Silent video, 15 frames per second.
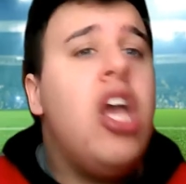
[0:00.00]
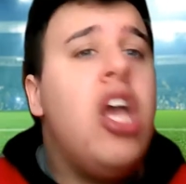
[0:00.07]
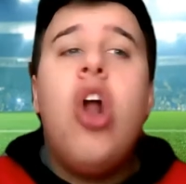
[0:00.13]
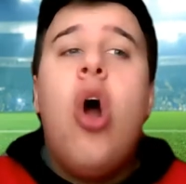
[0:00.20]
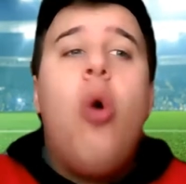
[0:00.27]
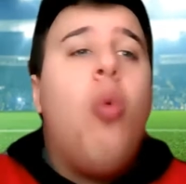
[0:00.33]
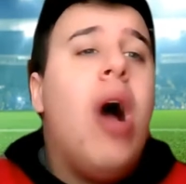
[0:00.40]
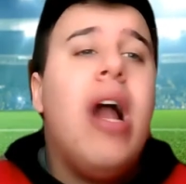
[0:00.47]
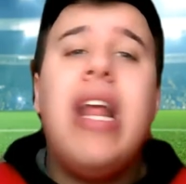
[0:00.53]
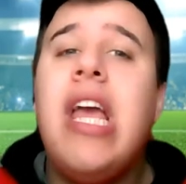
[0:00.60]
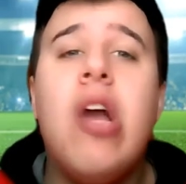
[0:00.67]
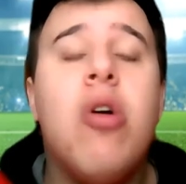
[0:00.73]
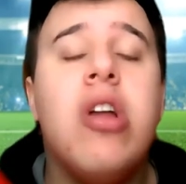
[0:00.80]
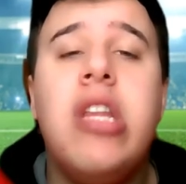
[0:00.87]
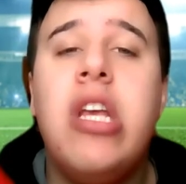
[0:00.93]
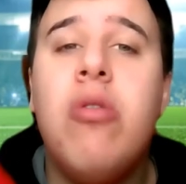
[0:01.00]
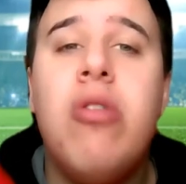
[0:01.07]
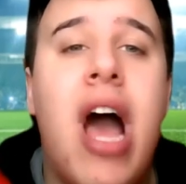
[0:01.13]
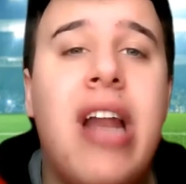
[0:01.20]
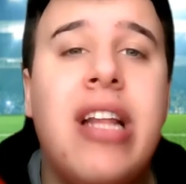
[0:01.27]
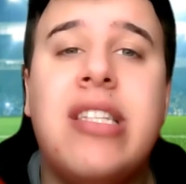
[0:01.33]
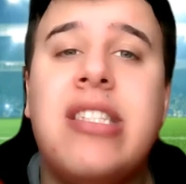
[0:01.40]
you know what? Here in the
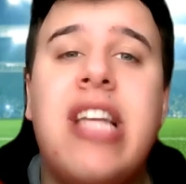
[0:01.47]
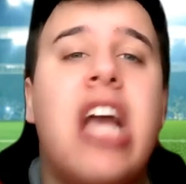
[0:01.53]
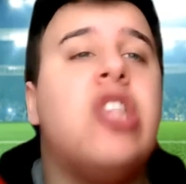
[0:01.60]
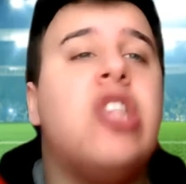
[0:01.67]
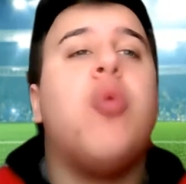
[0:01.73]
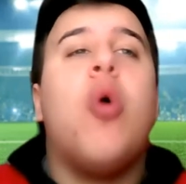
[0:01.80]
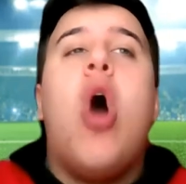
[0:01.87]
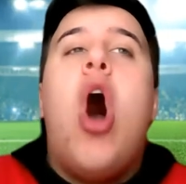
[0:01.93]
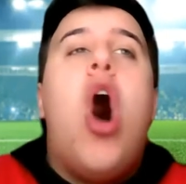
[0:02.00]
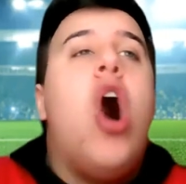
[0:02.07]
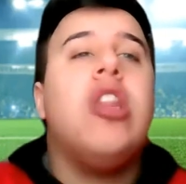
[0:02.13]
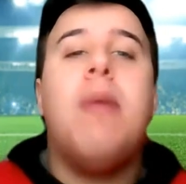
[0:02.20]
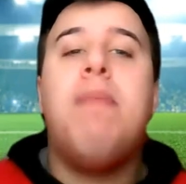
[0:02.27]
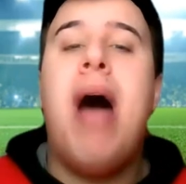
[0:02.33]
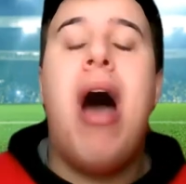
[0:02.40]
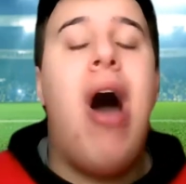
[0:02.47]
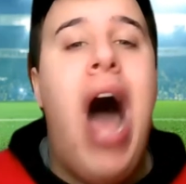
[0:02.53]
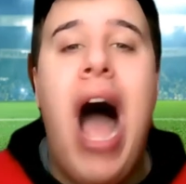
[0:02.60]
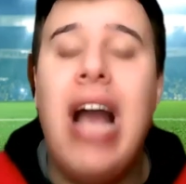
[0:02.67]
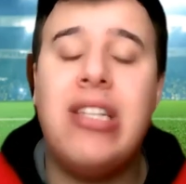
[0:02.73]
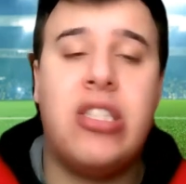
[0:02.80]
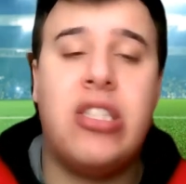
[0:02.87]
United States, we're all about
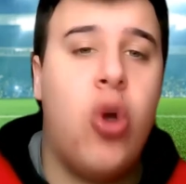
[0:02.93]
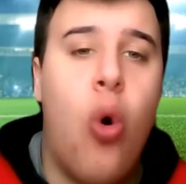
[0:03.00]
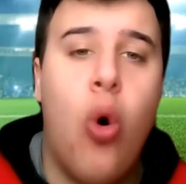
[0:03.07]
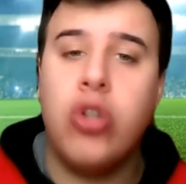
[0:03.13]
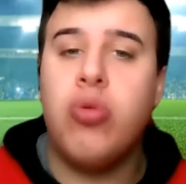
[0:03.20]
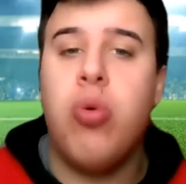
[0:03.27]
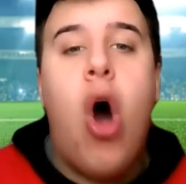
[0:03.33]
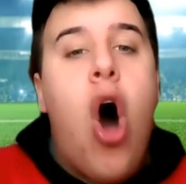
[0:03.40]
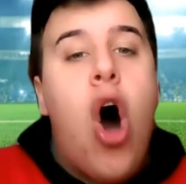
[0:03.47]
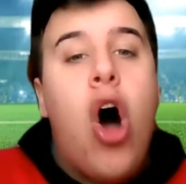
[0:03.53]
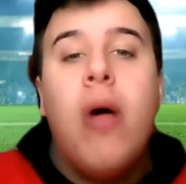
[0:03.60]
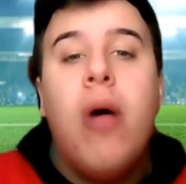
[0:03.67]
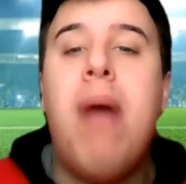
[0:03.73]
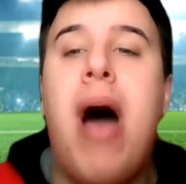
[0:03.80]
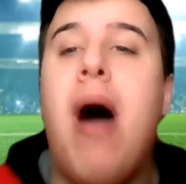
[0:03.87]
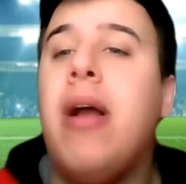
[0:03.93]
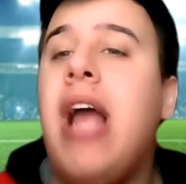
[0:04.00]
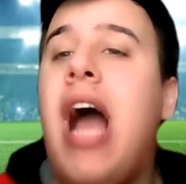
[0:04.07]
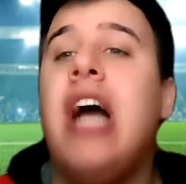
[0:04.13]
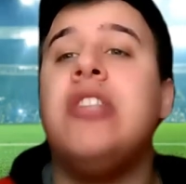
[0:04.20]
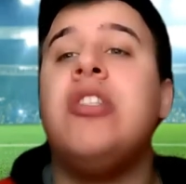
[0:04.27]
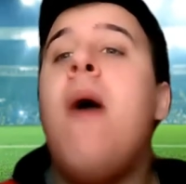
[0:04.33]
high scores. We're all about
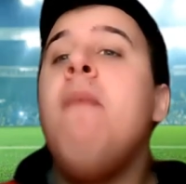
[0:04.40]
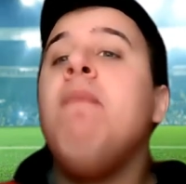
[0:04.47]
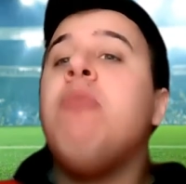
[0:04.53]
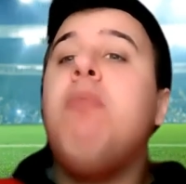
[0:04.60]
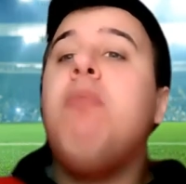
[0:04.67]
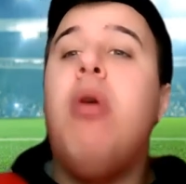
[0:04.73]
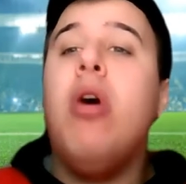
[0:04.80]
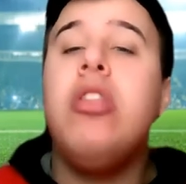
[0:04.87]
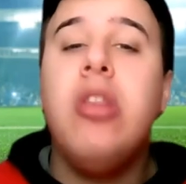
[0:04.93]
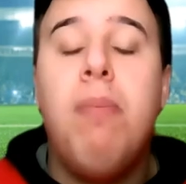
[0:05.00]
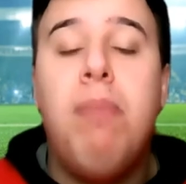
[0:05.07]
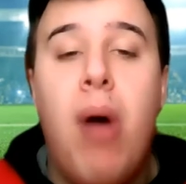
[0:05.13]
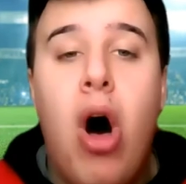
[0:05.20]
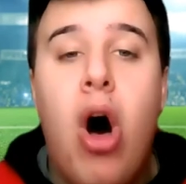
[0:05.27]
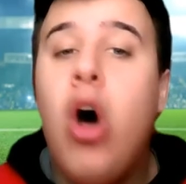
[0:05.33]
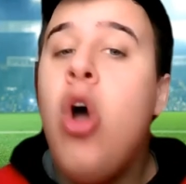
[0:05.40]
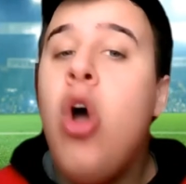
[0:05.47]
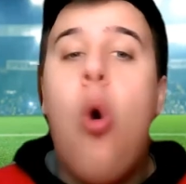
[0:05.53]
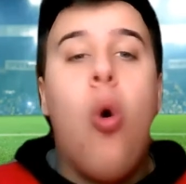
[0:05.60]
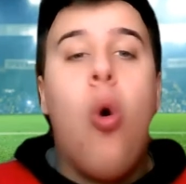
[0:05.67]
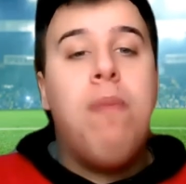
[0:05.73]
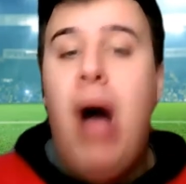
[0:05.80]
guys putting the ball
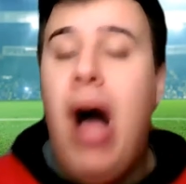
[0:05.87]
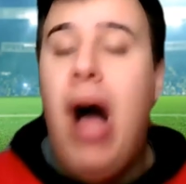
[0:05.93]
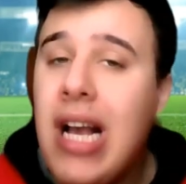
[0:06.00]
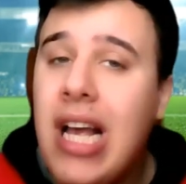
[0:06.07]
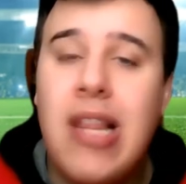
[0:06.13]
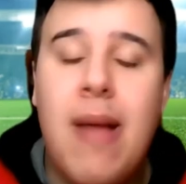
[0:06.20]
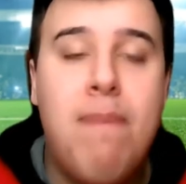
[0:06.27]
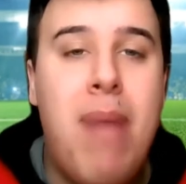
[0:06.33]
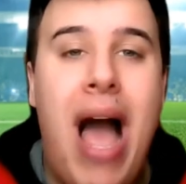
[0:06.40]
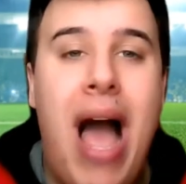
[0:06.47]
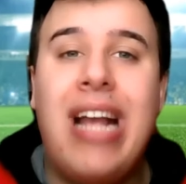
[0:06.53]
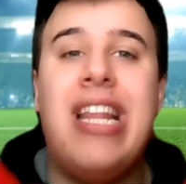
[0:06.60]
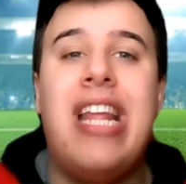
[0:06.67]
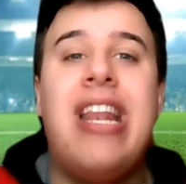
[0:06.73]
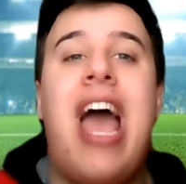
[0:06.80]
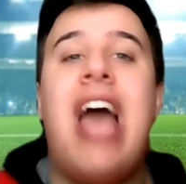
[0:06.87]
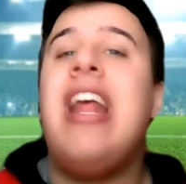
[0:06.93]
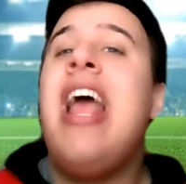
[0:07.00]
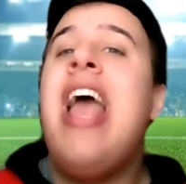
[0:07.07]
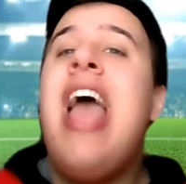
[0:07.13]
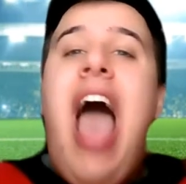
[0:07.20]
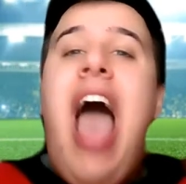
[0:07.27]
or puck in the back of the
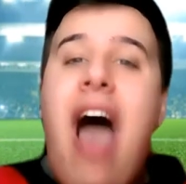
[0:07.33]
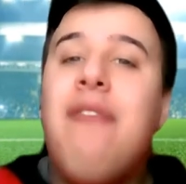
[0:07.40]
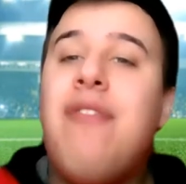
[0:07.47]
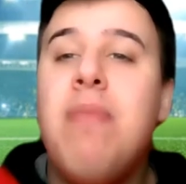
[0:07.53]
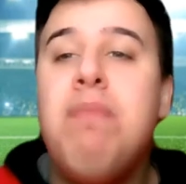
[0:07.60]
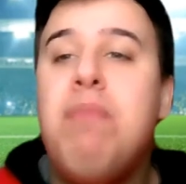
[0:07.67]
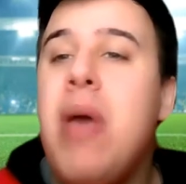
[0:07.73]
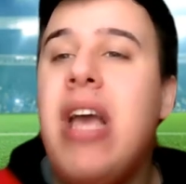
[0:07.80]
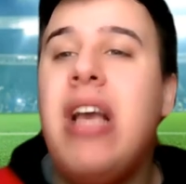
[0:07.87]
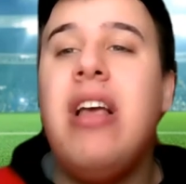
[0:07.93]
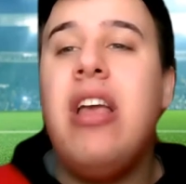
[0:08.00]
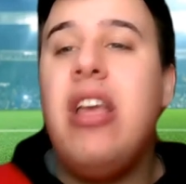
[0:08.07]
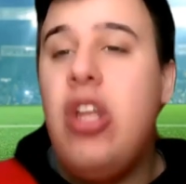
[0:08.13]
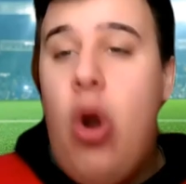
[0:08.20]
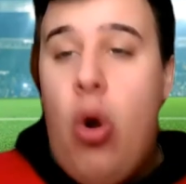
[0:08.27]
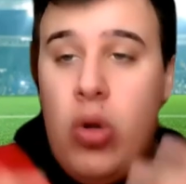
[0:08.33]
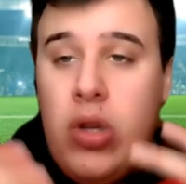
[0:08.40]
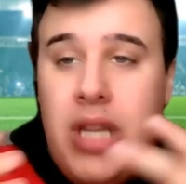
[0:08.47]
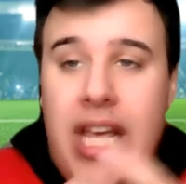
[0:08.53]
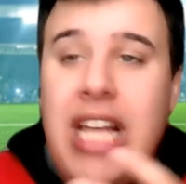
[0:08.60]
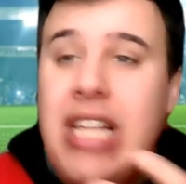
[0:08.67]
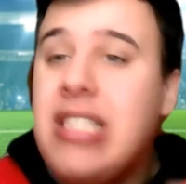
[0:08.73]
net, having big, you know,
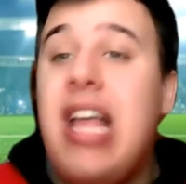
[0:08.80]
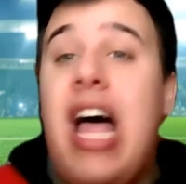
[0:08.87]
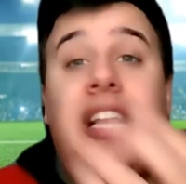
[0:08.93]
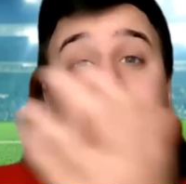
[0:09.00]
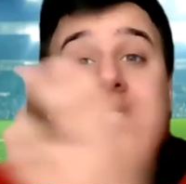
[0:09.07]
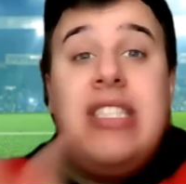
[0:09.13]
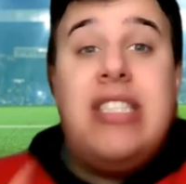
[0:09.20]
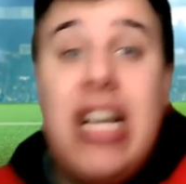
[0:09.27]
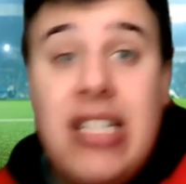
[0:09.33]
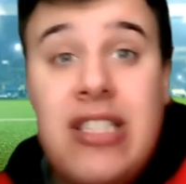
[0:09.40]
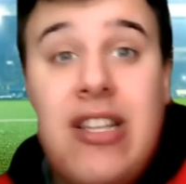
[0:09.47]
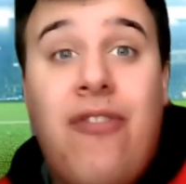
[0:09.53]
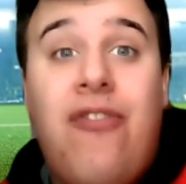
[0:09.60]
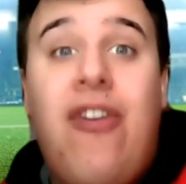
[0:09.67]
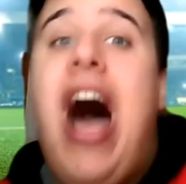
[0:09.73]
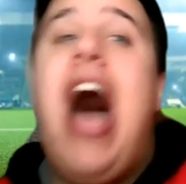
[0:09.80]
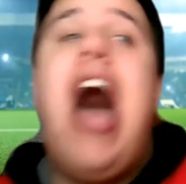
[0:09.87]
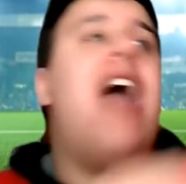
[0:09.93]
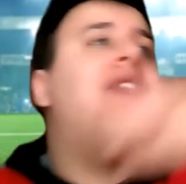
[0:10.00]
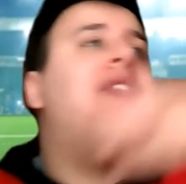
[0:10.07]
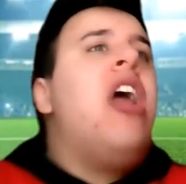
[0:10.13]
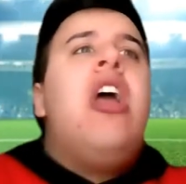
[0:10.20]
leads like six to
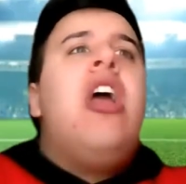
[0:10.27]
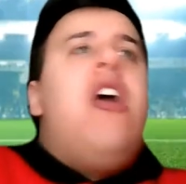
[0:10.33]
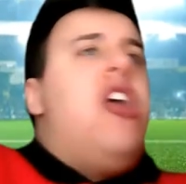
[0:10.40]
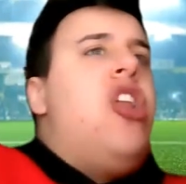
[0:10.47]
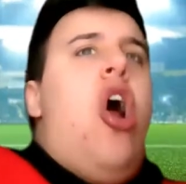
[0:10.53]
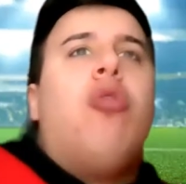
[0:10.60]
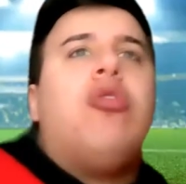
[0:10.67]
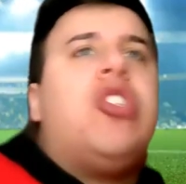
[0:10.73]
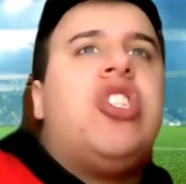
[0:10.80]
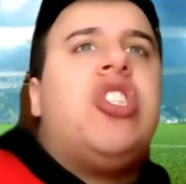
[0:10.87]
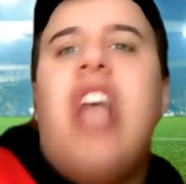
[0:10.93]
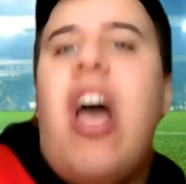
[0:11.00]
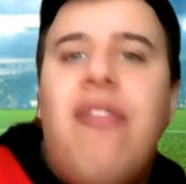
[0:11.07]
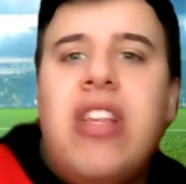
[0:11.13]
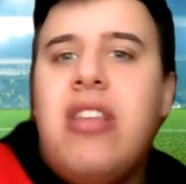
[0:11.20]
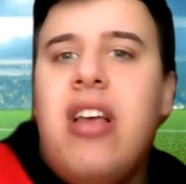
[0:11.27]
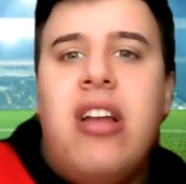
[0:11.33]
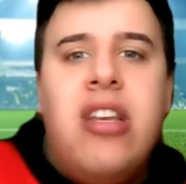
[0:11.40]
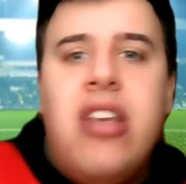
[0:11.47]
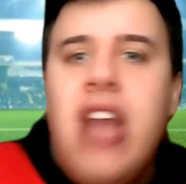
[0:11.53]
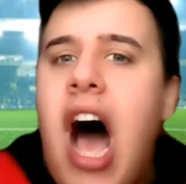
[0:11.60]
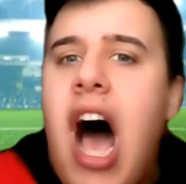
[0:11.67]
five, you know, seven
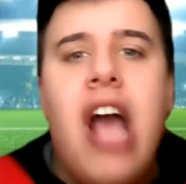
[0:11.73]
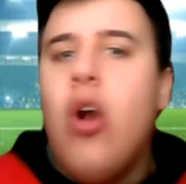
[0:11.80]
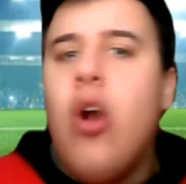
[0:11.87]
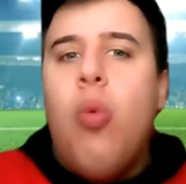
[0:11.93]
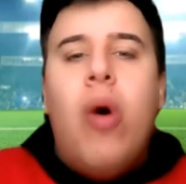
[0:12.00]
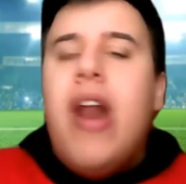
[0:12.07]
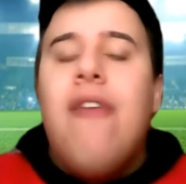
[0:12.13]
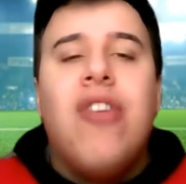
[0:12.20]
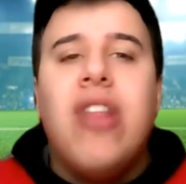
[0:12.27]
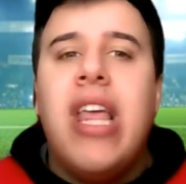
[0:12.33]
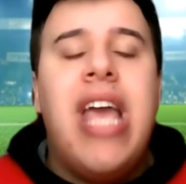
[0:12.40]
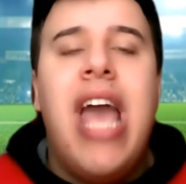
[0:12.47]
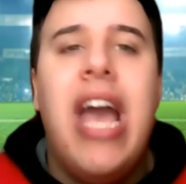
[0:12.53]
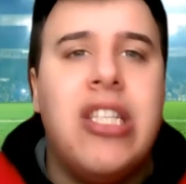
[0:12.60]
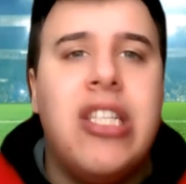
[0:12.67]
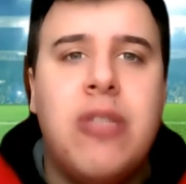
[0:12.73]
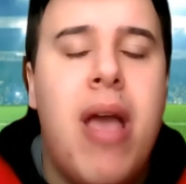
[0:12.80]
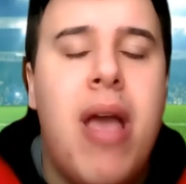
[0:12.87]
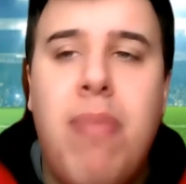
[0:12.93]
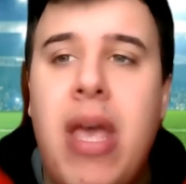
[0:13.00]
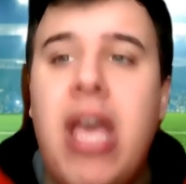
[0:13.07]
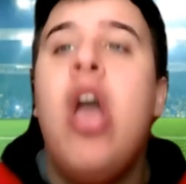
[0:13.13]
to nine or whatever the case
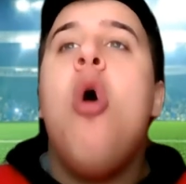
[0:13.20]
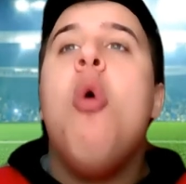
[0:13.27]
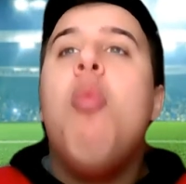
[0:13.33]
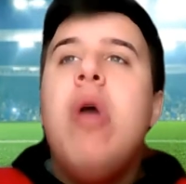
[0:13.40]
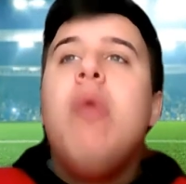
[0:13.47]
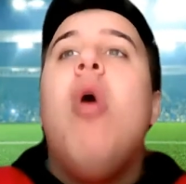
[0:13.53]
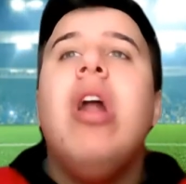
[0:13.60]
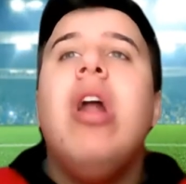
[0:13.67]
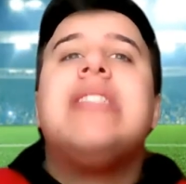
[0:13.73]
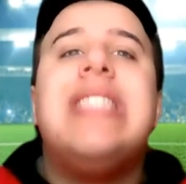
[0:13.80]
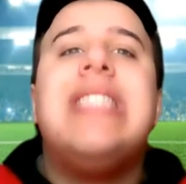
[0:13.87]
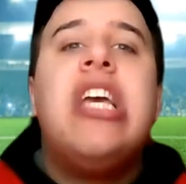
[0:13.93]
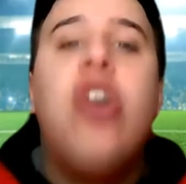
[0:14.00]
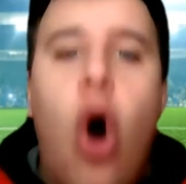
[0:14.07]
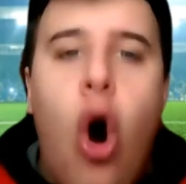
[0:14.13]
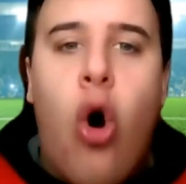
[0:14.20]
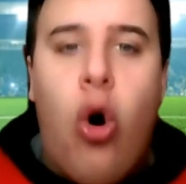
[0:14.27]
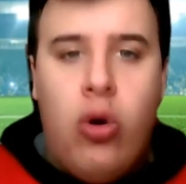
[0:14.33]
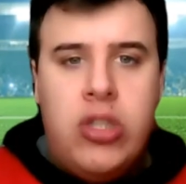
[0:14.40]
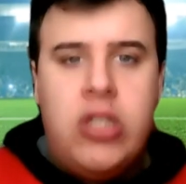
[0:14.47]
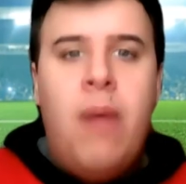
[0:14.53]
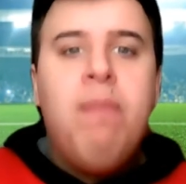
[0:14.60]
may be. We want to see
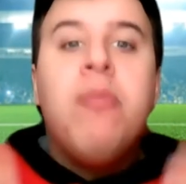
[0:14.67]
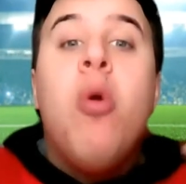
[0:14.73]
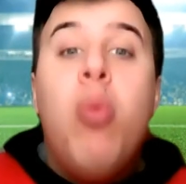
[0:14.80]
goals.